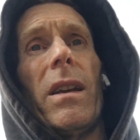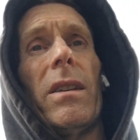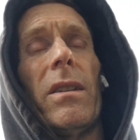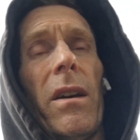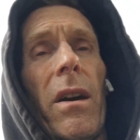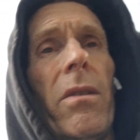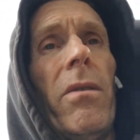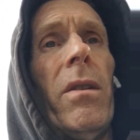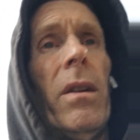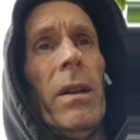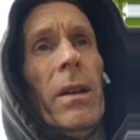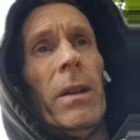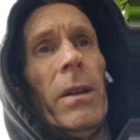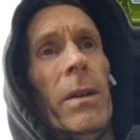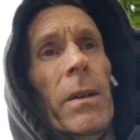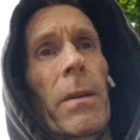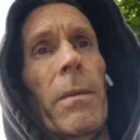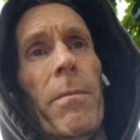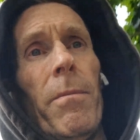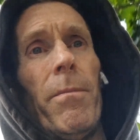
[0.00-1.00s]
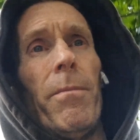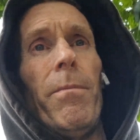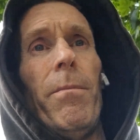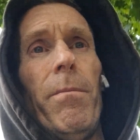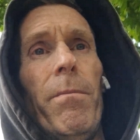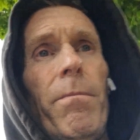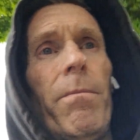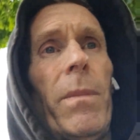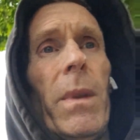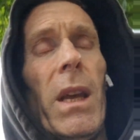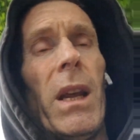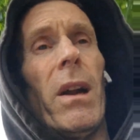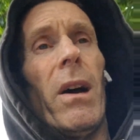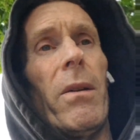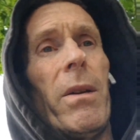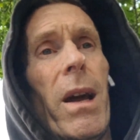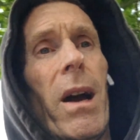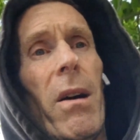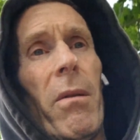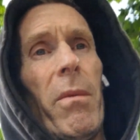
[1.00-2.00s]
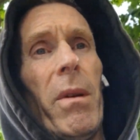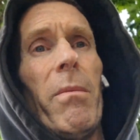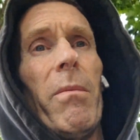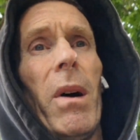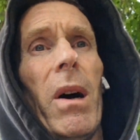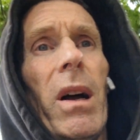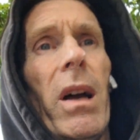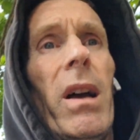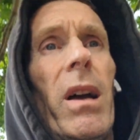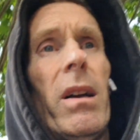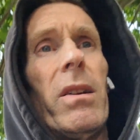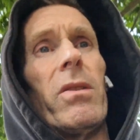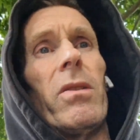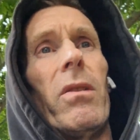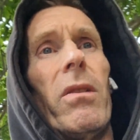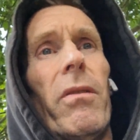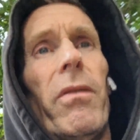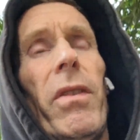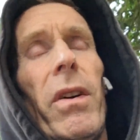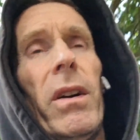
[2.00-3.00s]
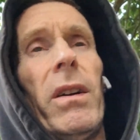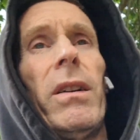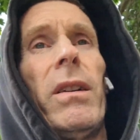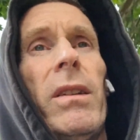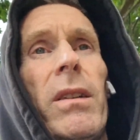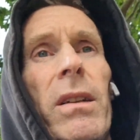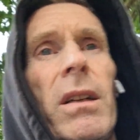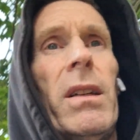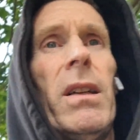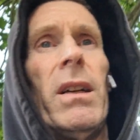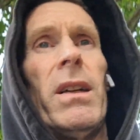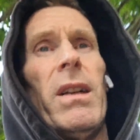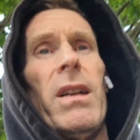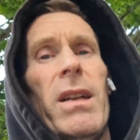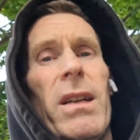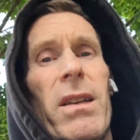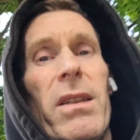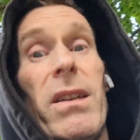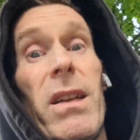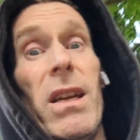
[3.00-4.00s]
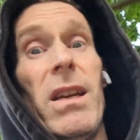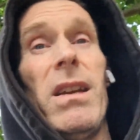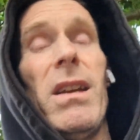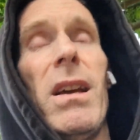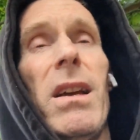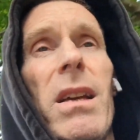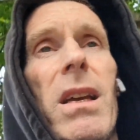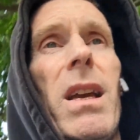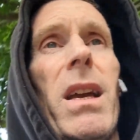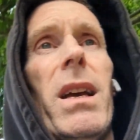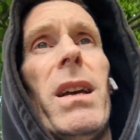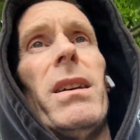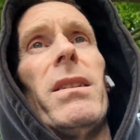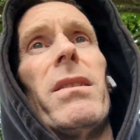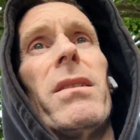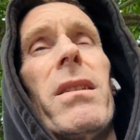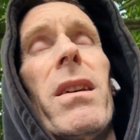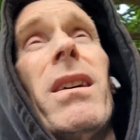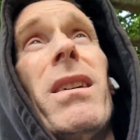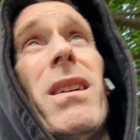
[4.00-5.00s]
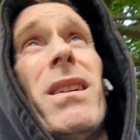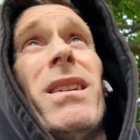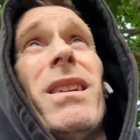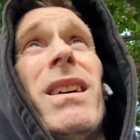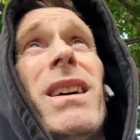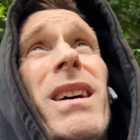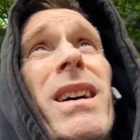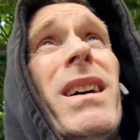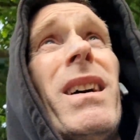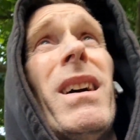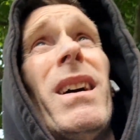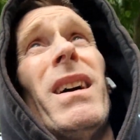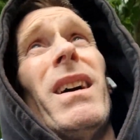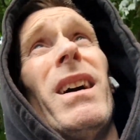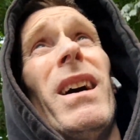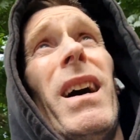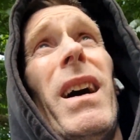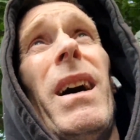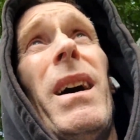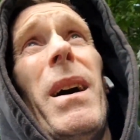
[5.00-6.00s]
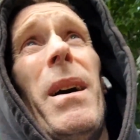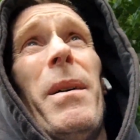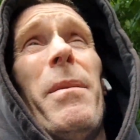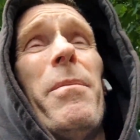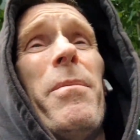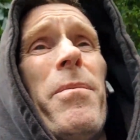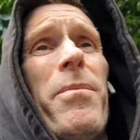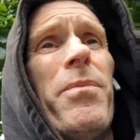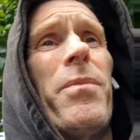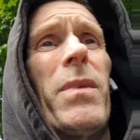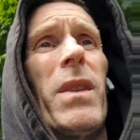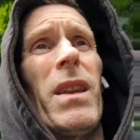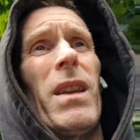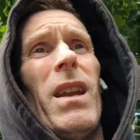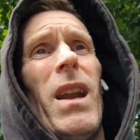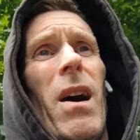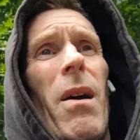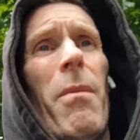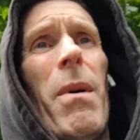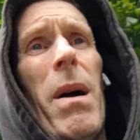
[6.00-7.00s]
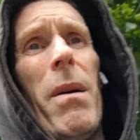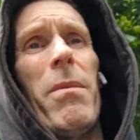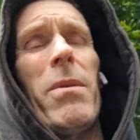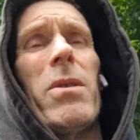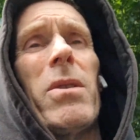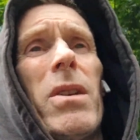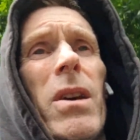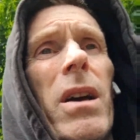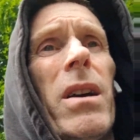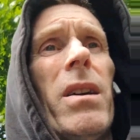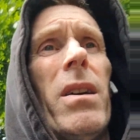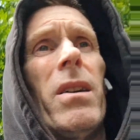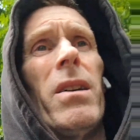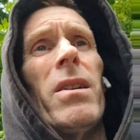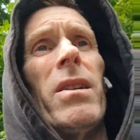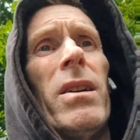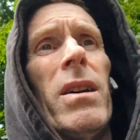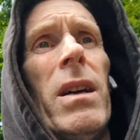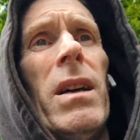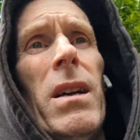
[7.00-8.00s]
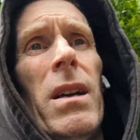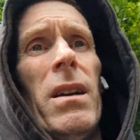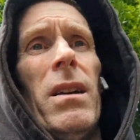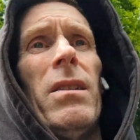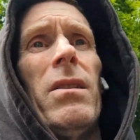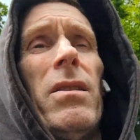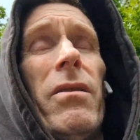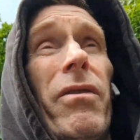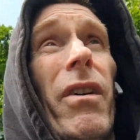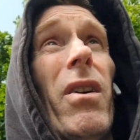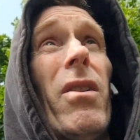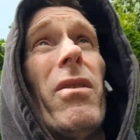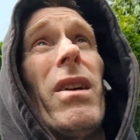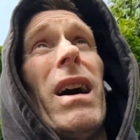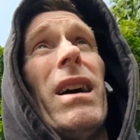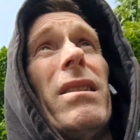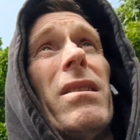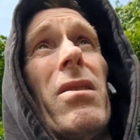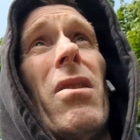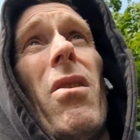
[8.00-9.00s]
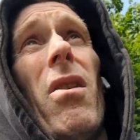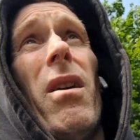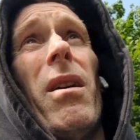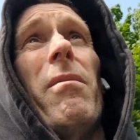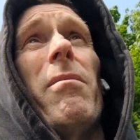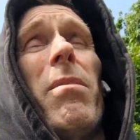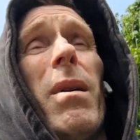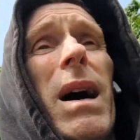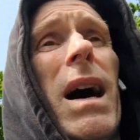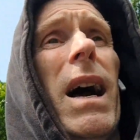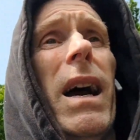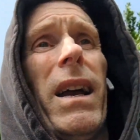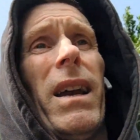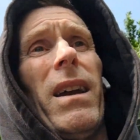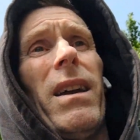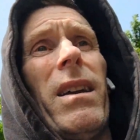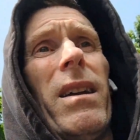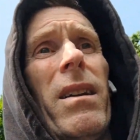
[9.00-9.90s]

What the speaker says: So, you know, now I'm in my sort of senior years, you know, I'm able to devote that time back.